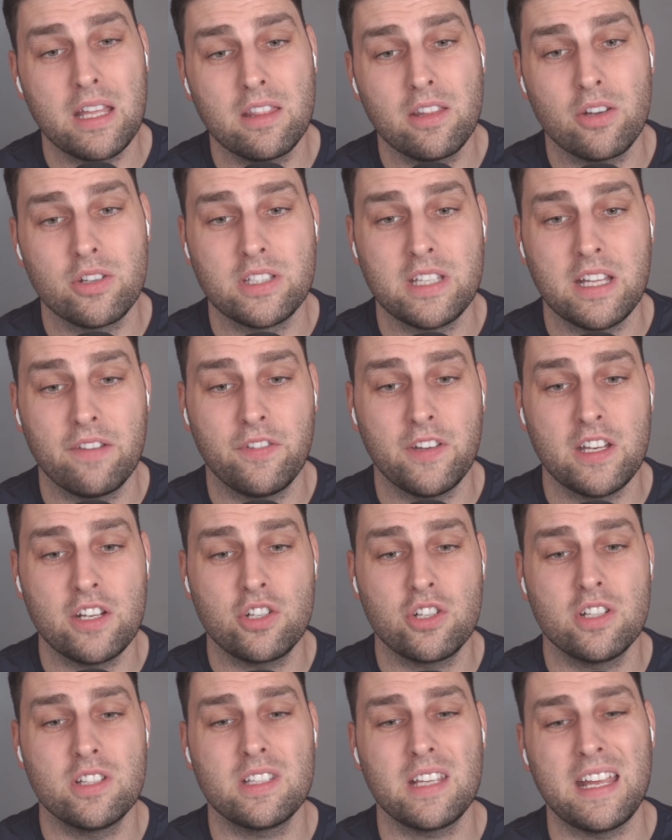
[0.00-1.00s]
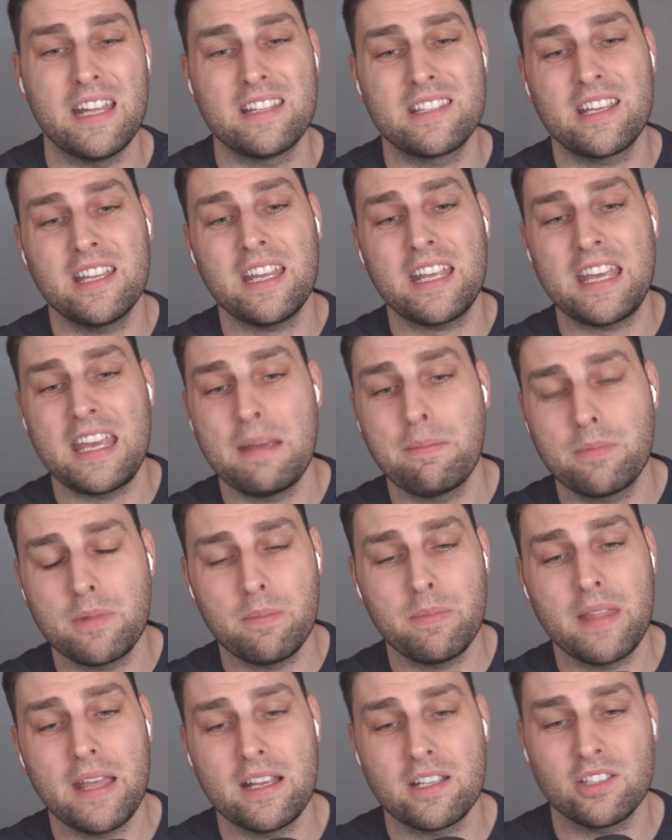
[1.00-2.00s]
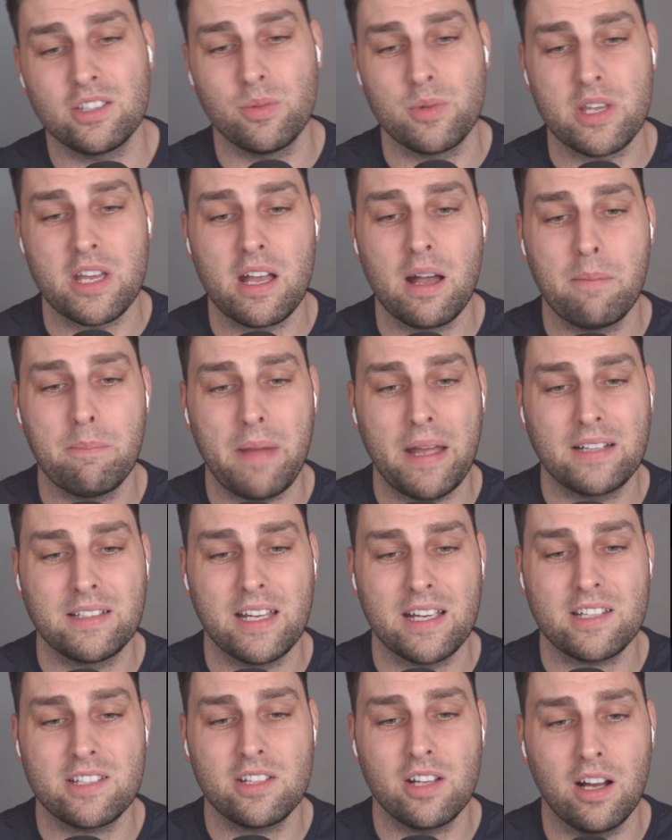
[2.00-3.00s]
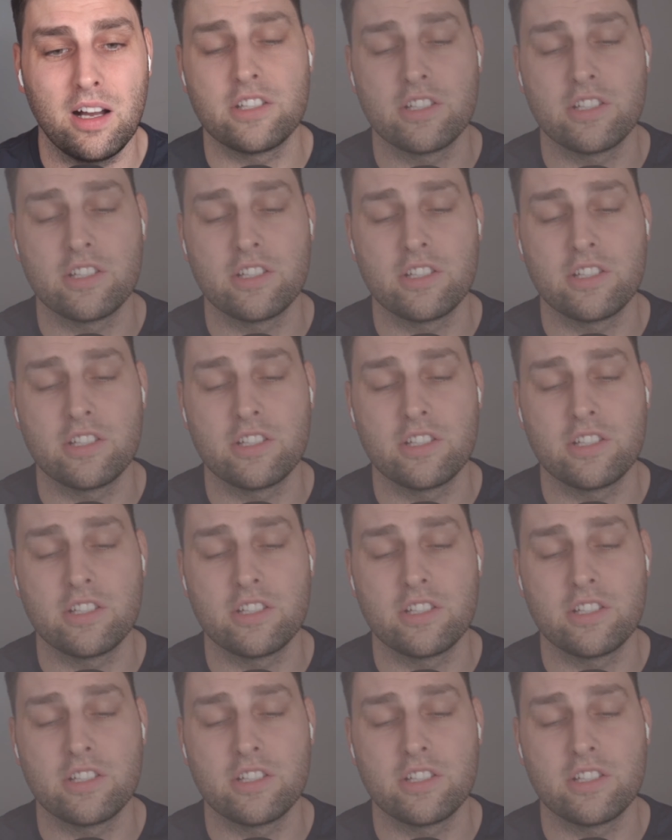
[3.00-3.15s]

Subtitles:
those definitions, it's going to keep them there so when you come back next time,